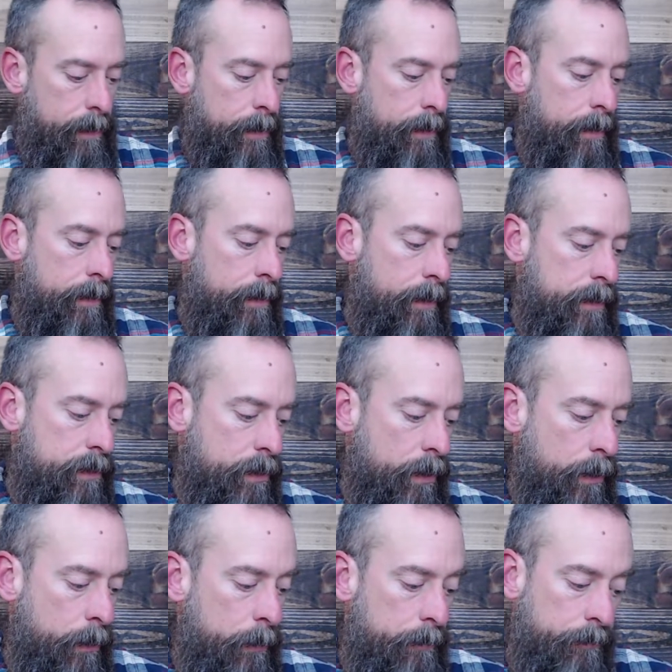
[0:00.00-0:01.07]
And
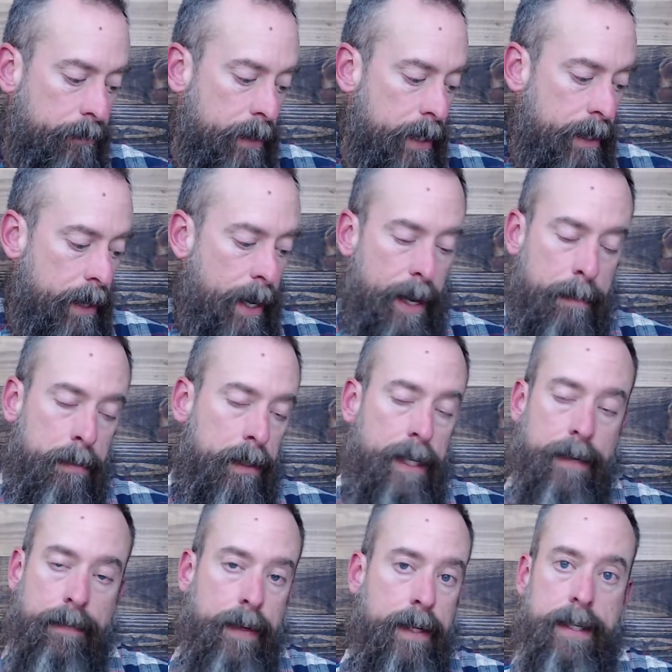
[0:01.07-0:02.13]
so, I believe
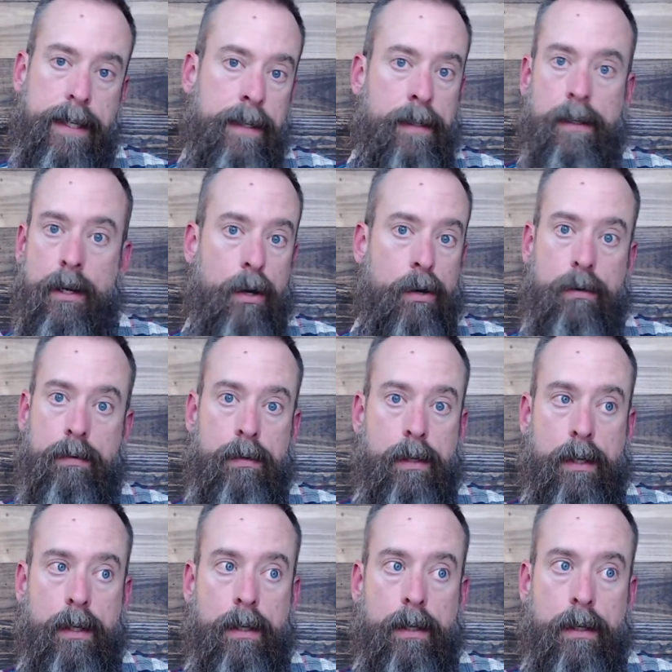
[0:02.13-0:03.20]
he didn't know
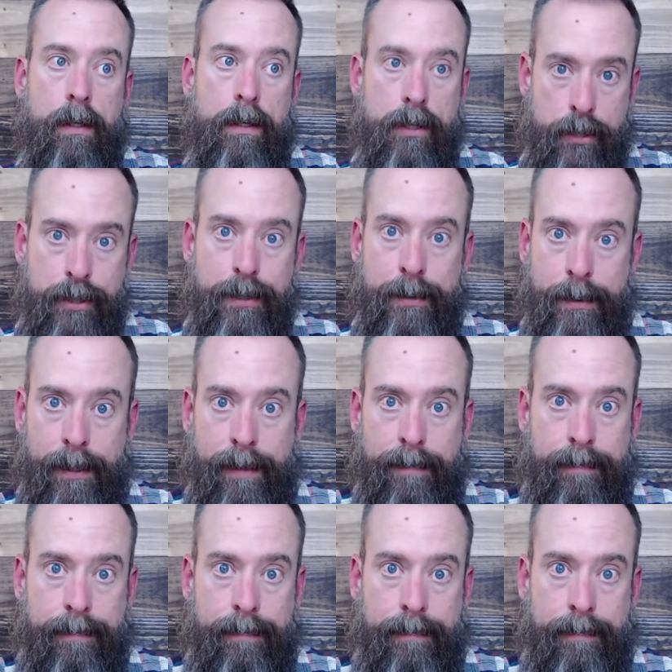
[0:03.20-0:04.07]
Yeshua